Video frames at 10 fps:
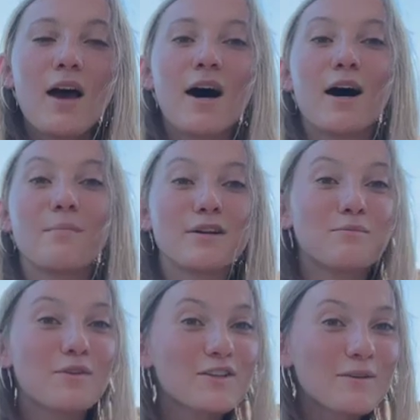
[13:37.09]
My
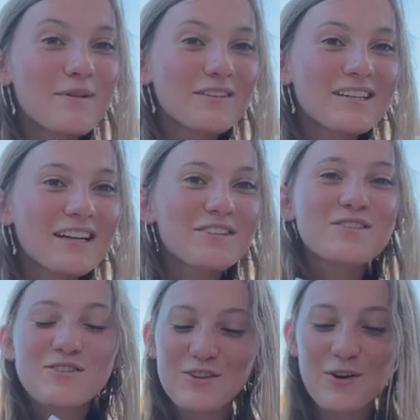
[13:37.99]
smoothies are melting,
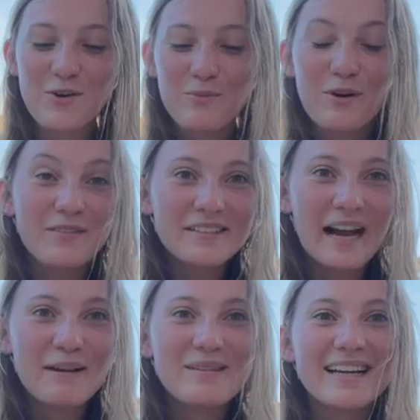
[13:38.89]
so perfect
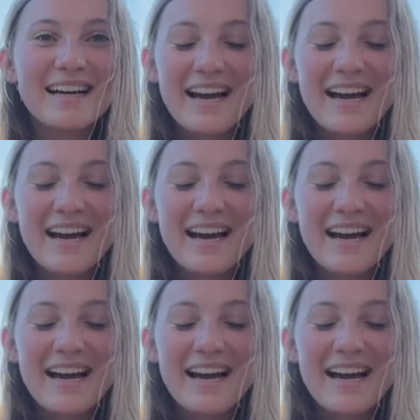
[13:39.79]
timing.